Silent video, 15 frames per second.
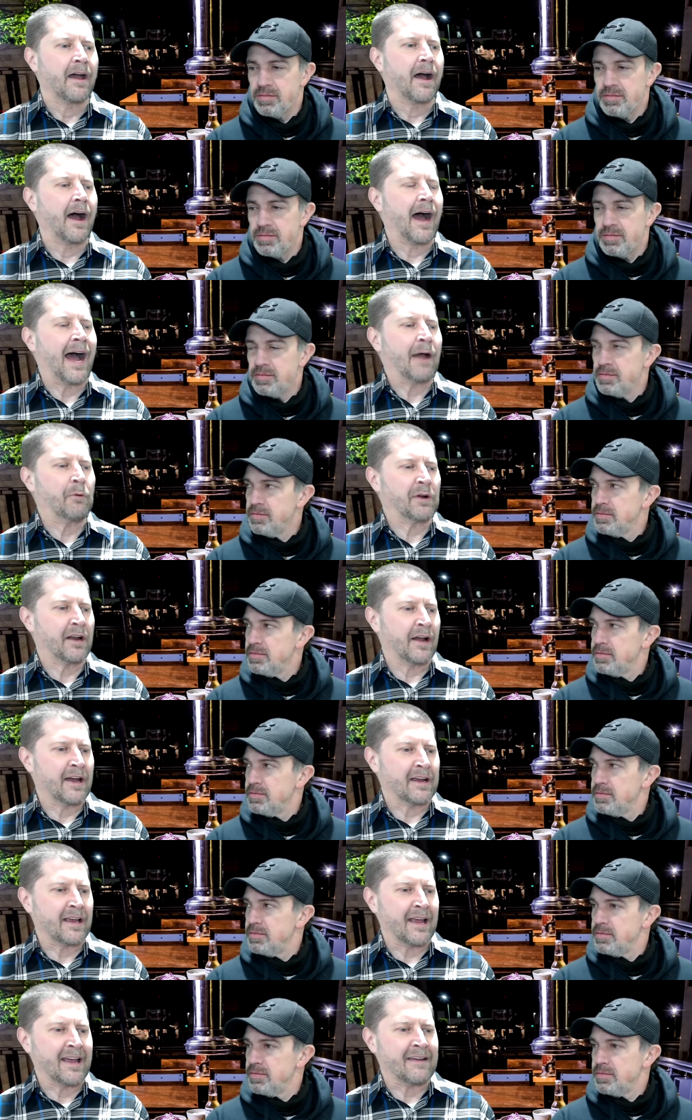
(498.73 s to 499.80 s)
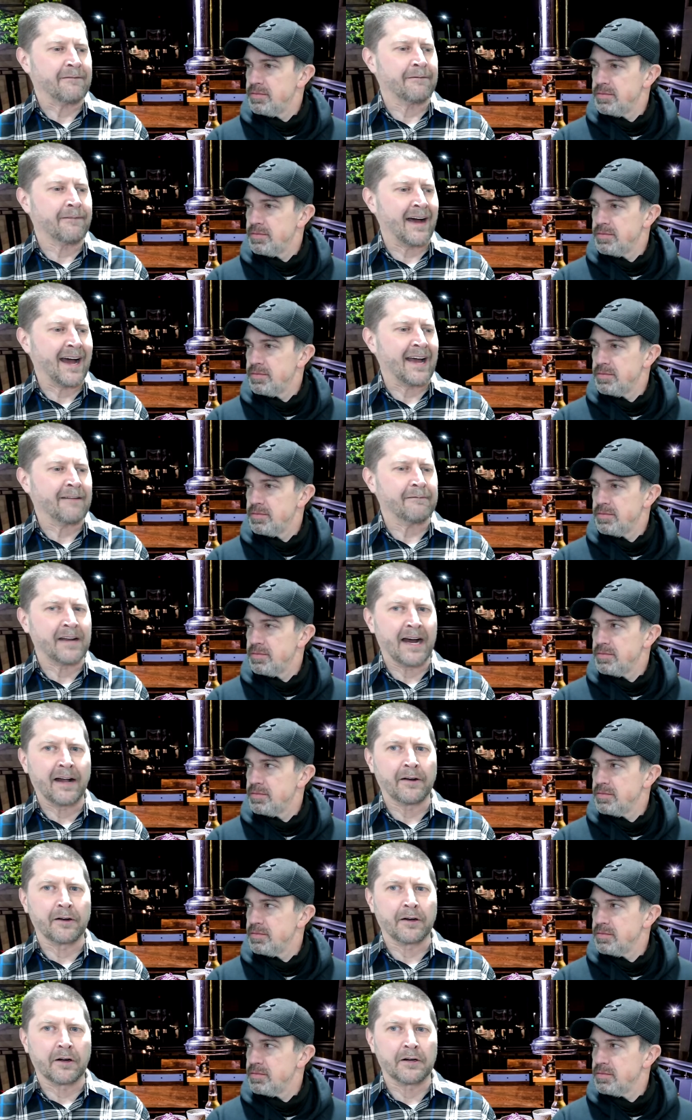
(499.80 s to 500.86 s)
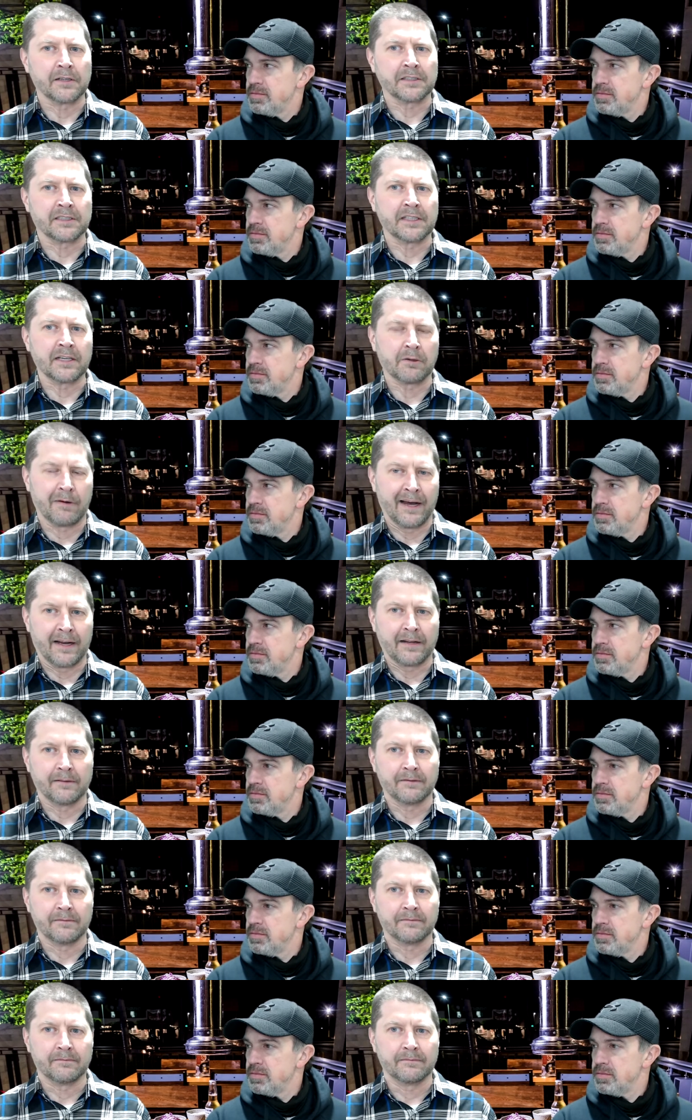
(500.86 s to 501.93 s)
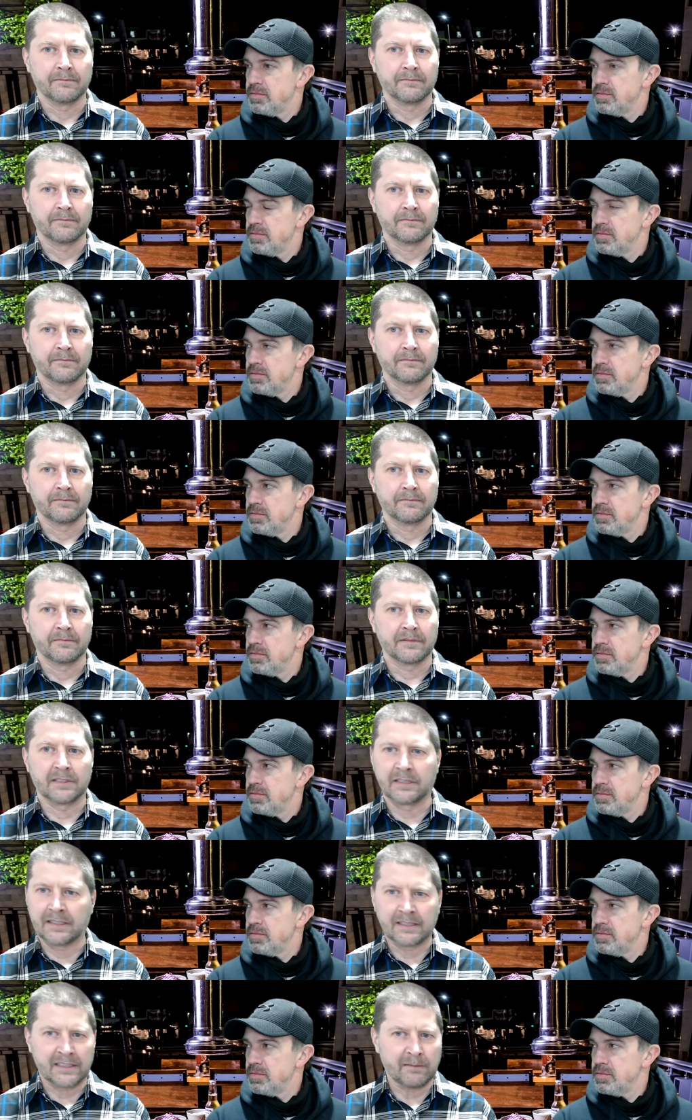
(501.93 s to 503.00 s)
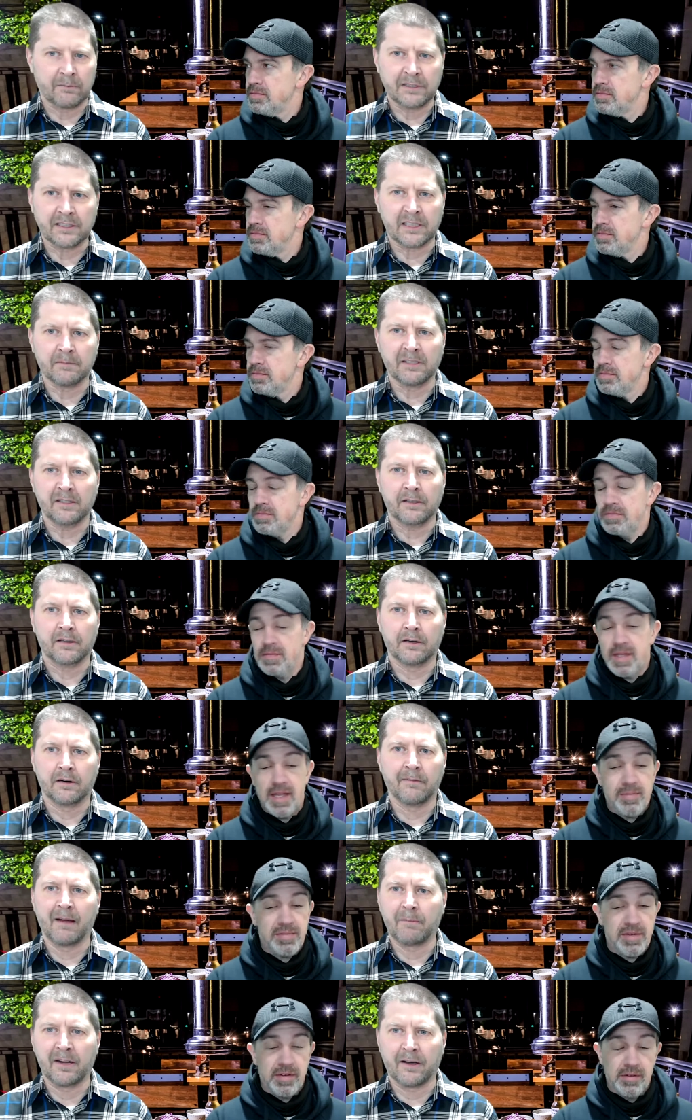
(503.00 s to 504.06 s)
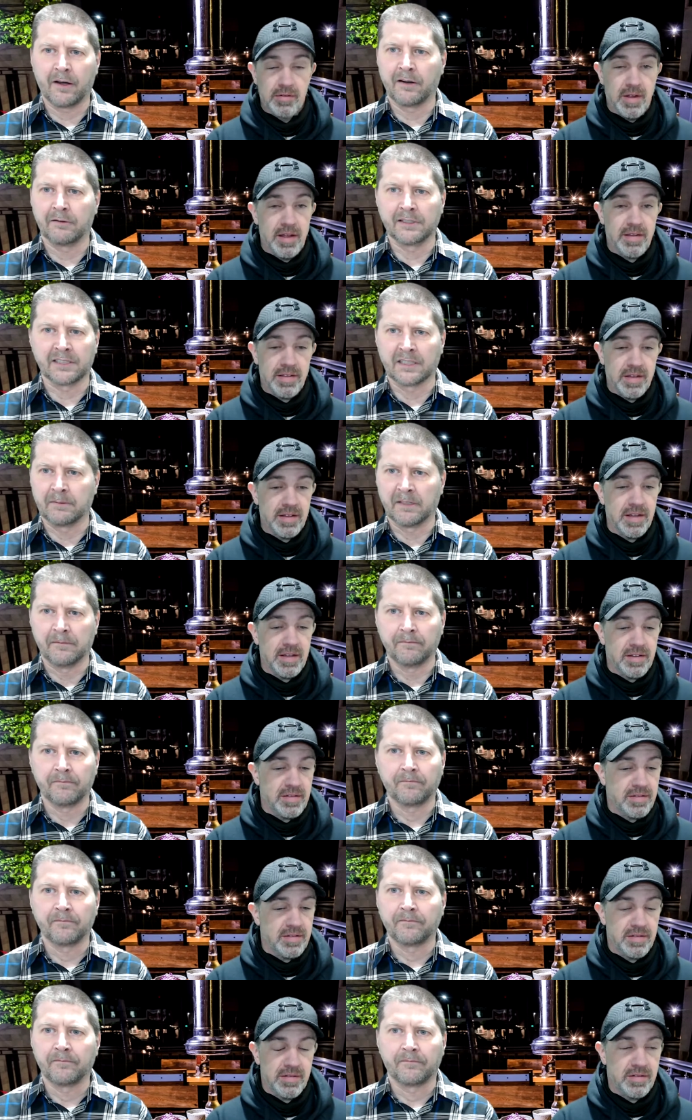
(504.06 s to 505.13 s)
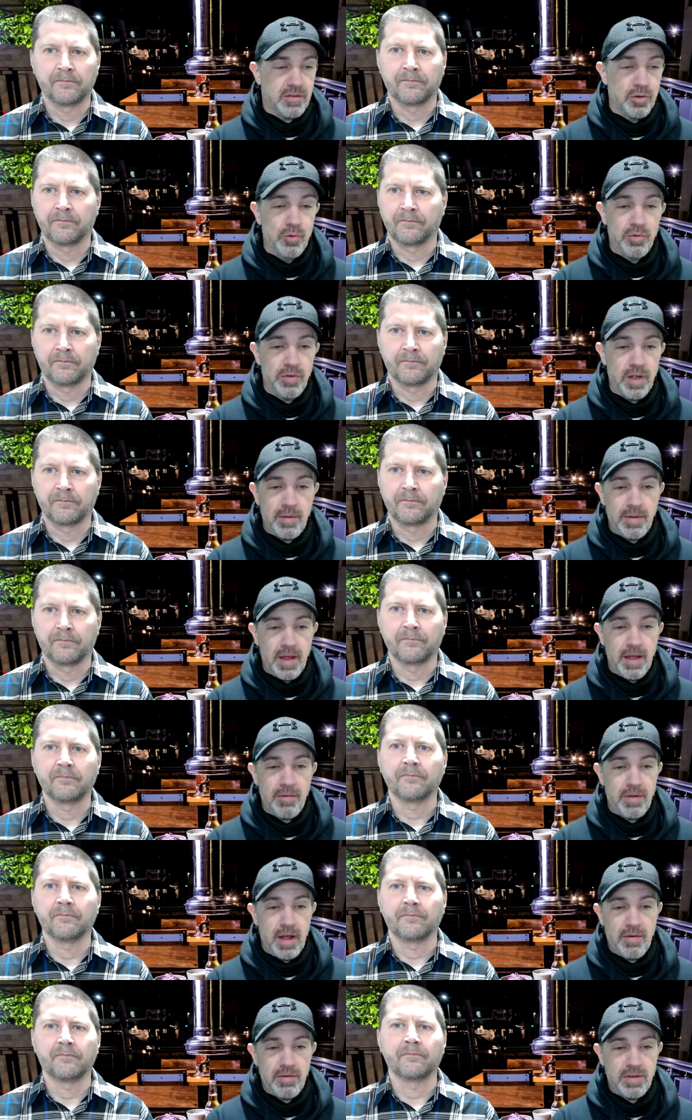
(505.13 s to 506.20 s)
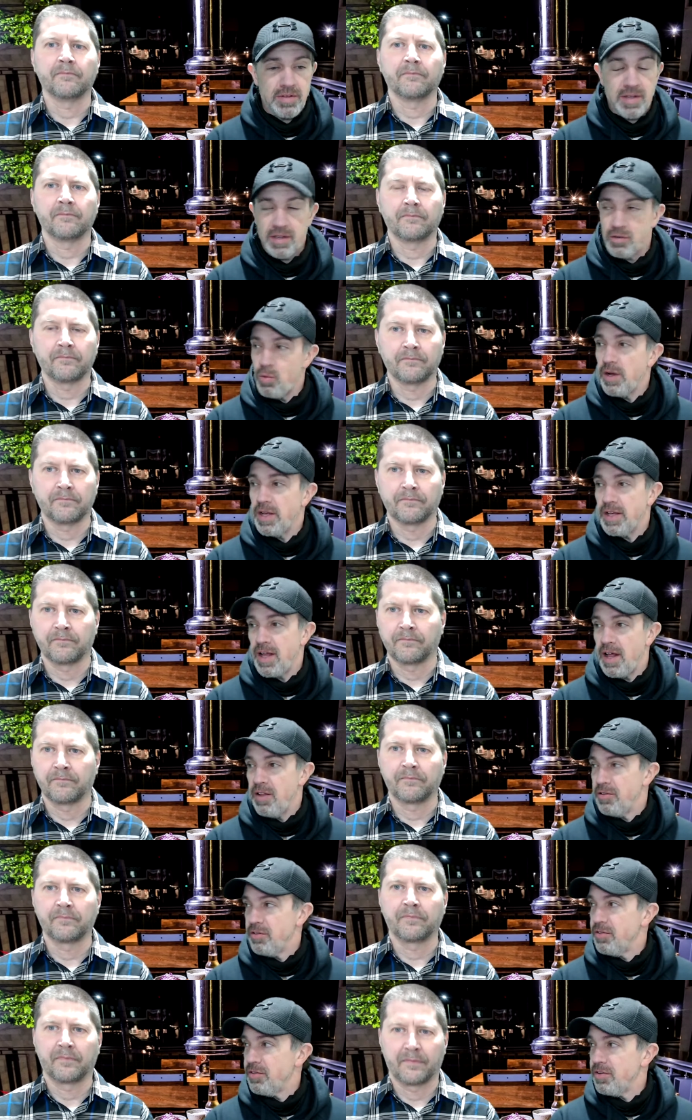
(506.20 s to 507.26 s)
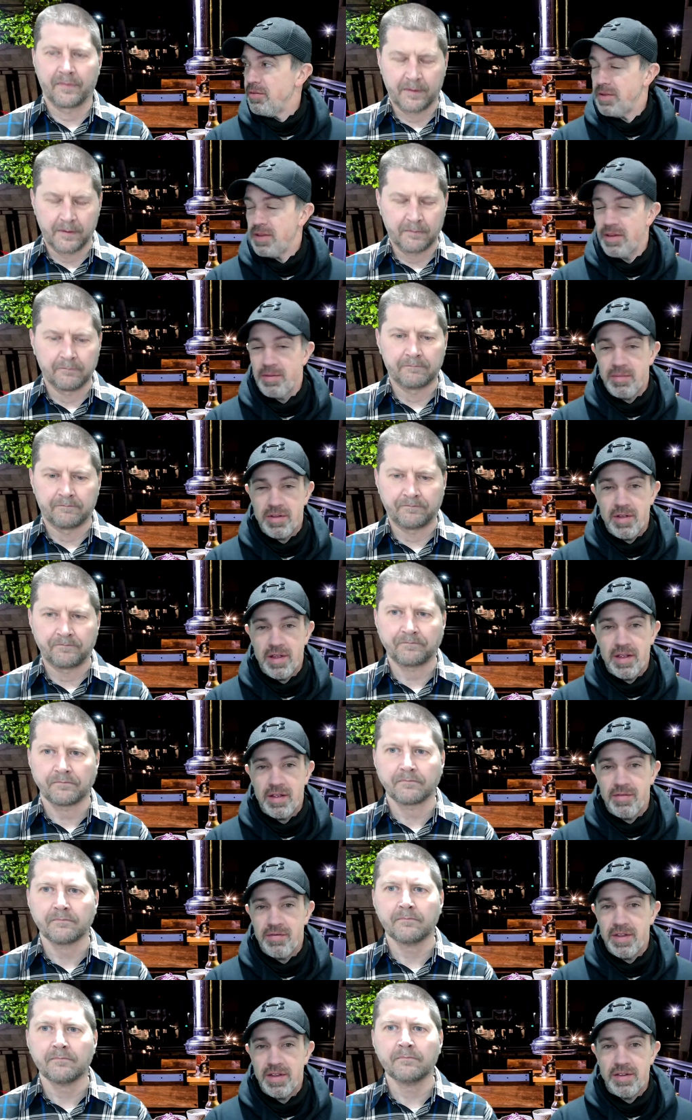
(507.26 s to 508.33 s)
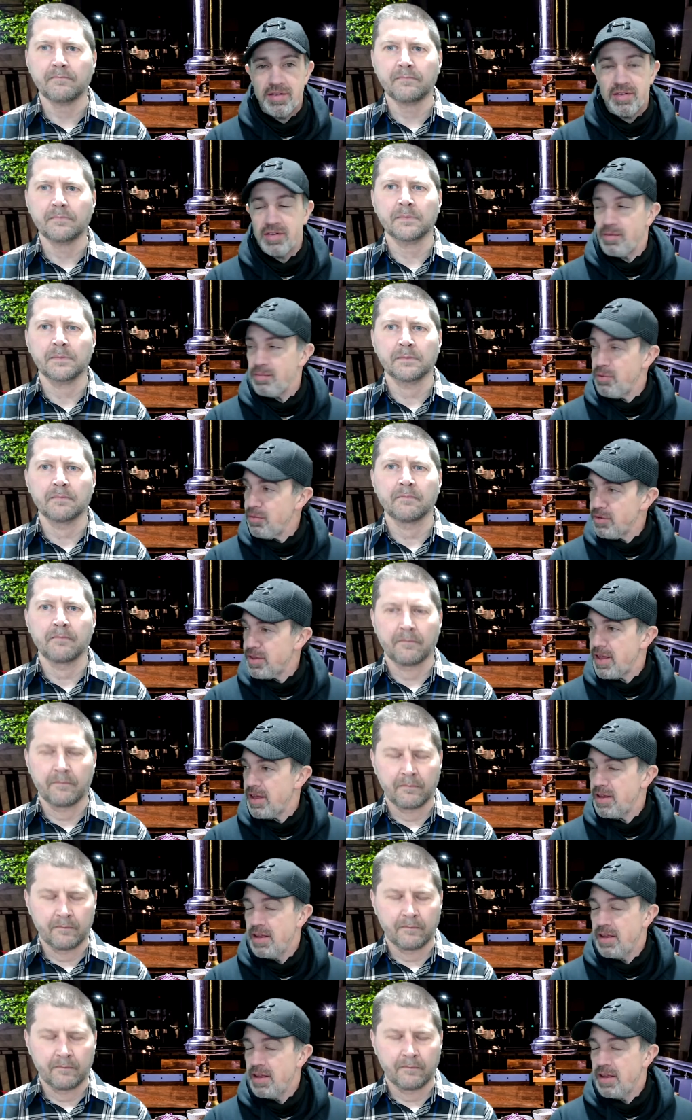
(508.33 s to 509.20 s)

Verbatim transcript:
Speaker 1: I would like a $5 courtesy credit. Does that seem reasonable? Or
Speaker 2: am I being unreasonable? I think that's too, I mean, I would say $20 or something. I mean, inconvenience. It's a birthday.